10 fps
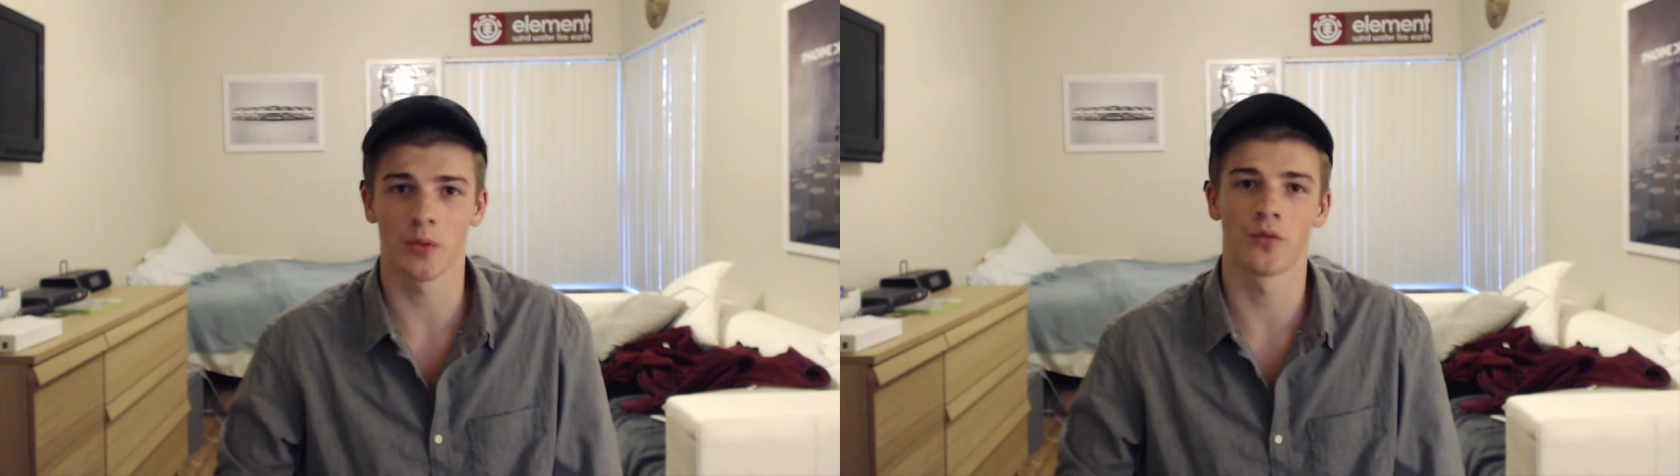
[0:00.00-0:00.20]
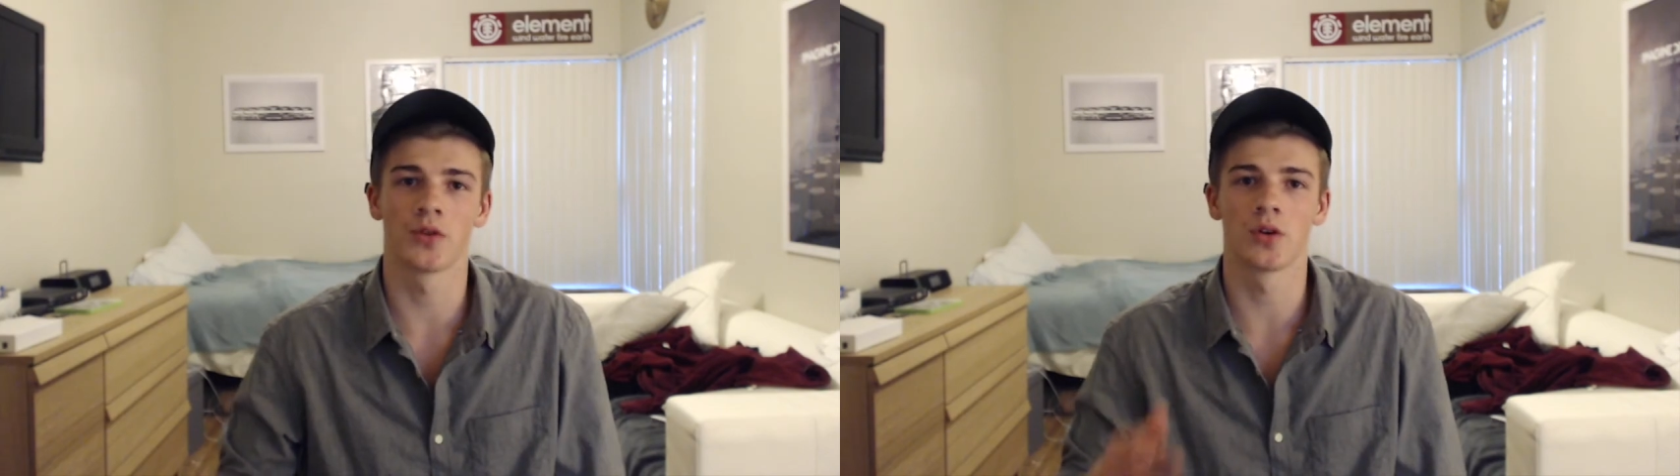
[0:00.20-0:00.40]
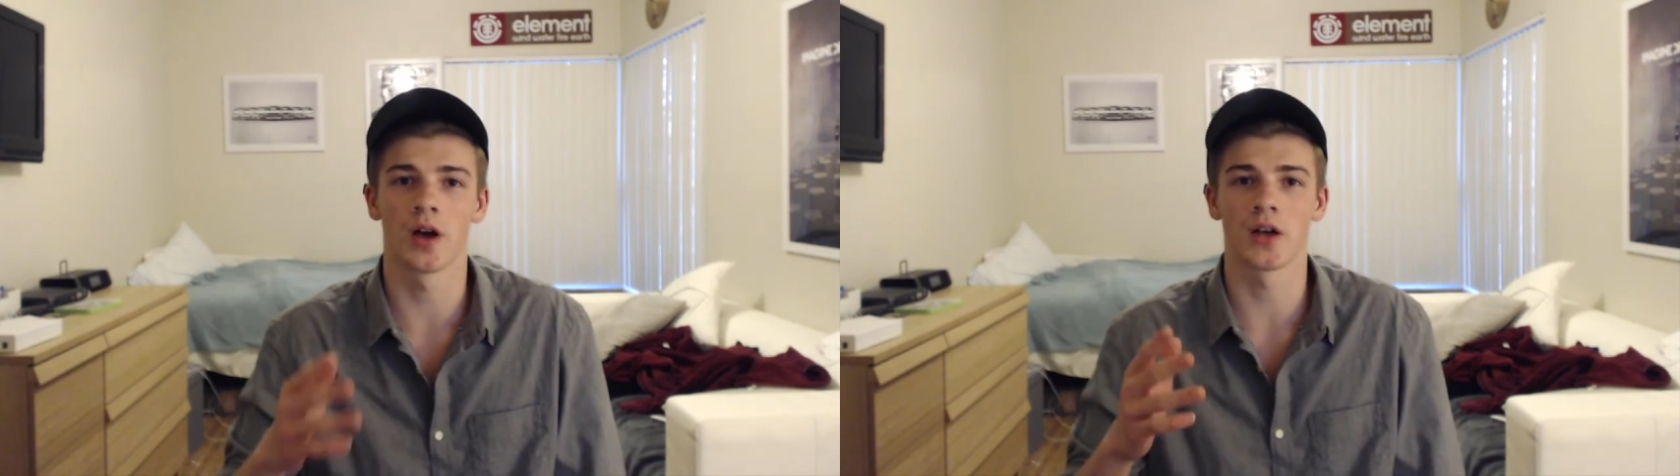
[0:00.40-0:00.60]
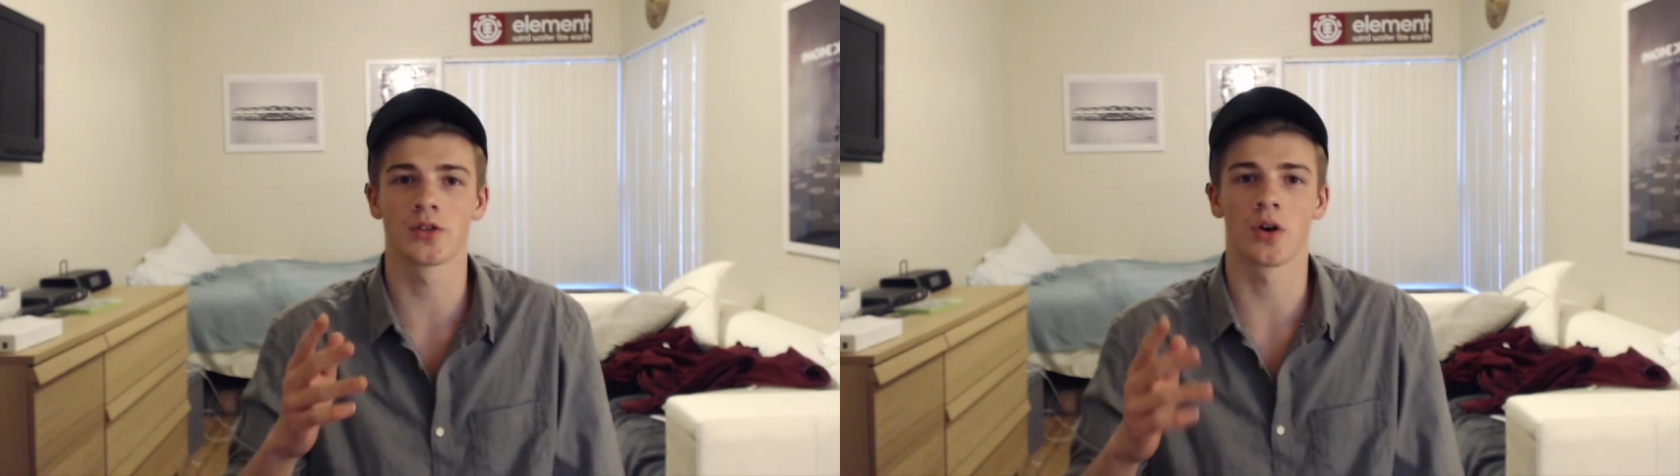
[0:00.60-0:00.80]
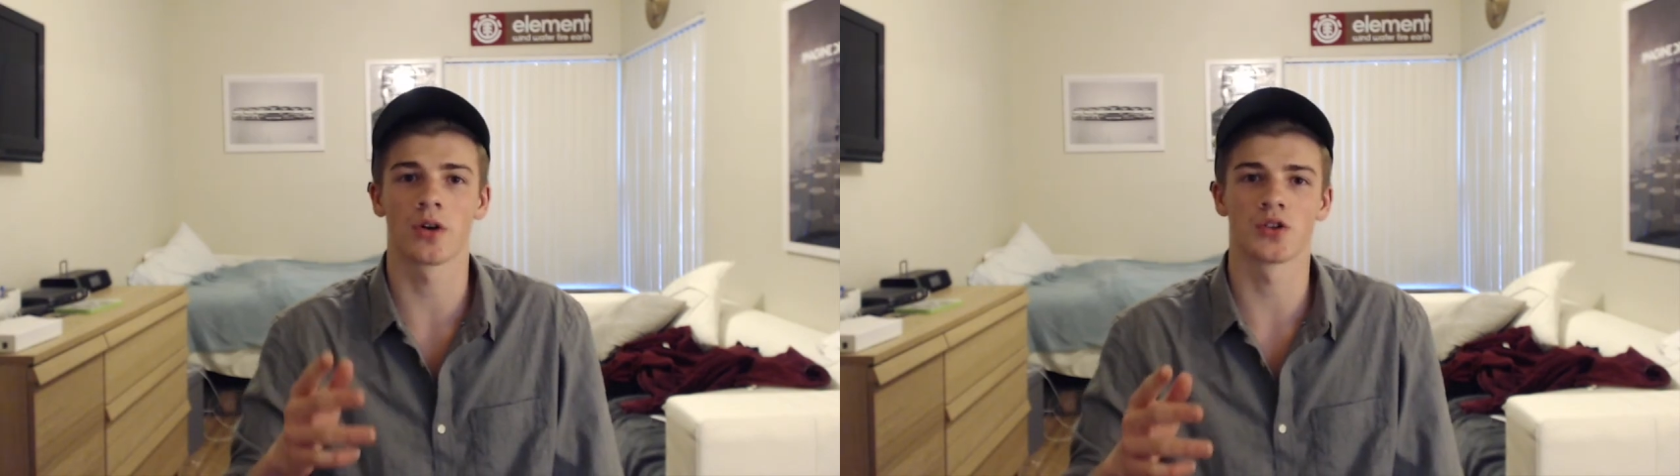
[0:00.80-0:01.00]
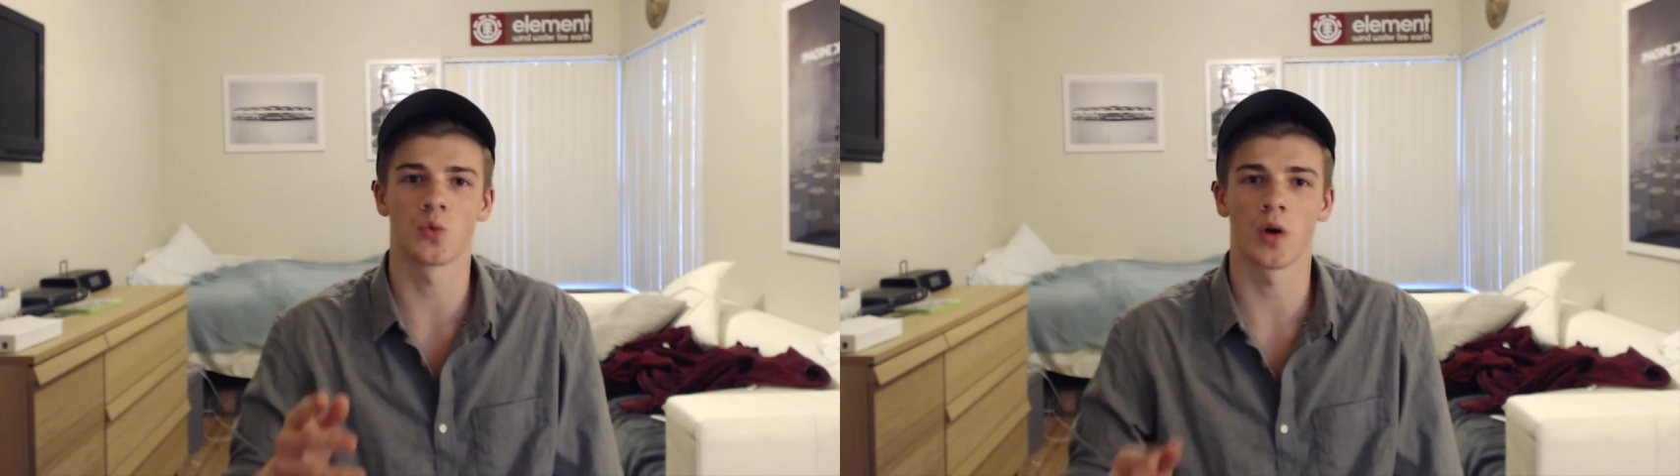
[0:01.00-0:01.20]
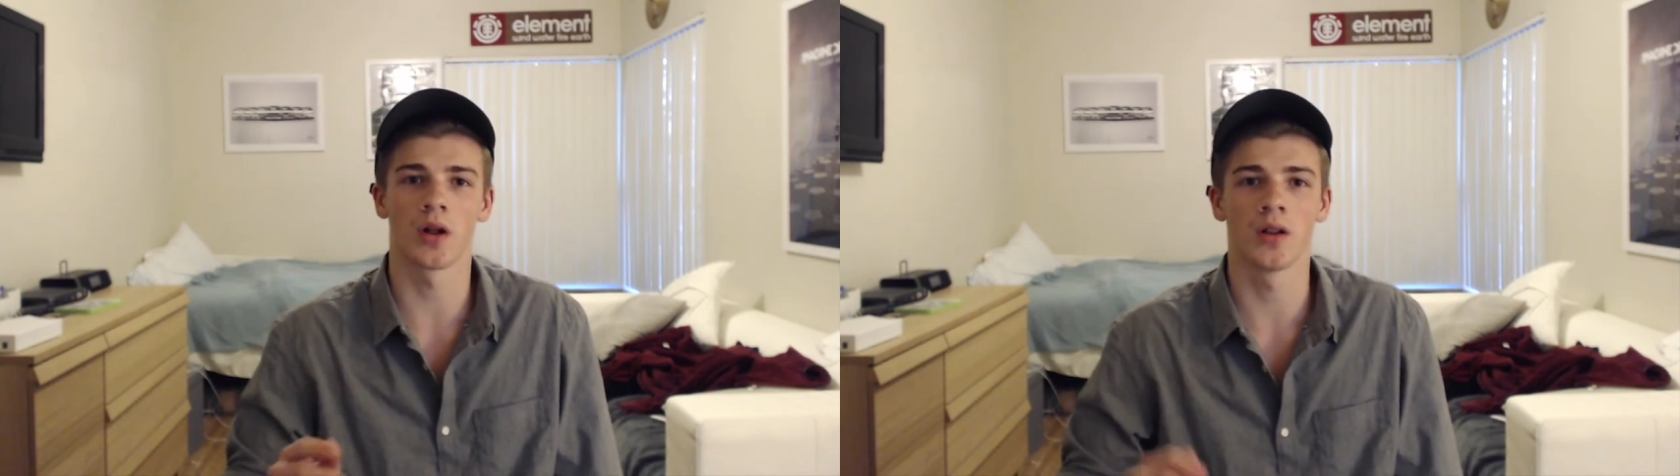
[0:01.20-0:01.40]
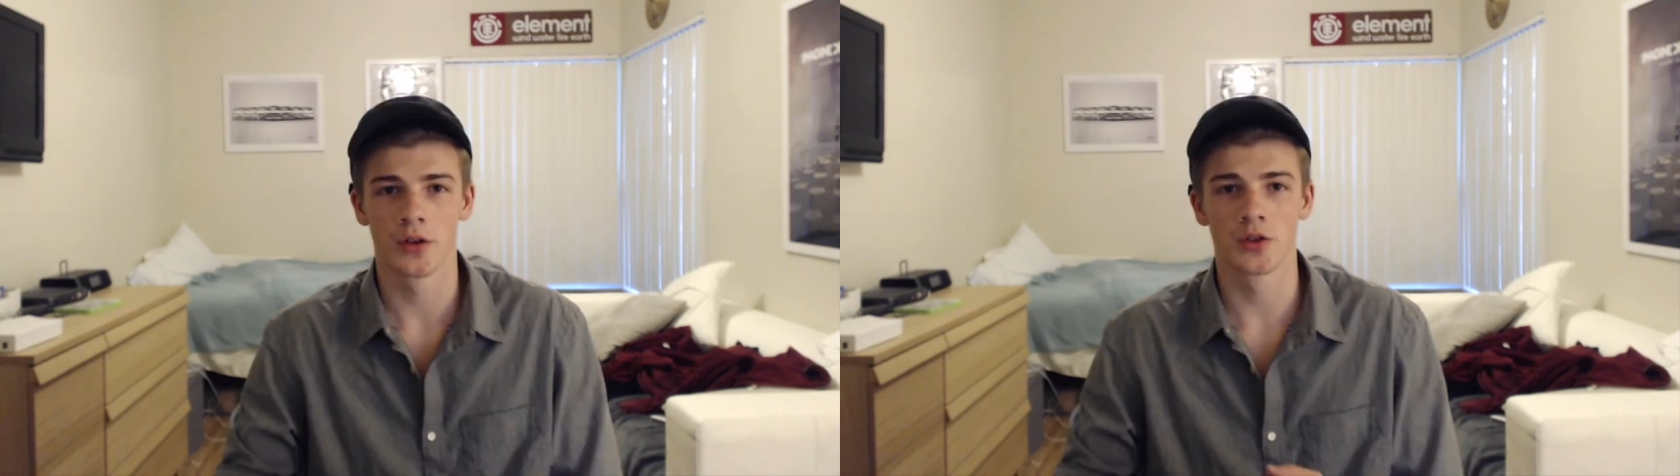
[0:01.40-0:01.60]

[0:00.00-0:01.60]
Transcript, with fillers: Hopefully you guys are as well.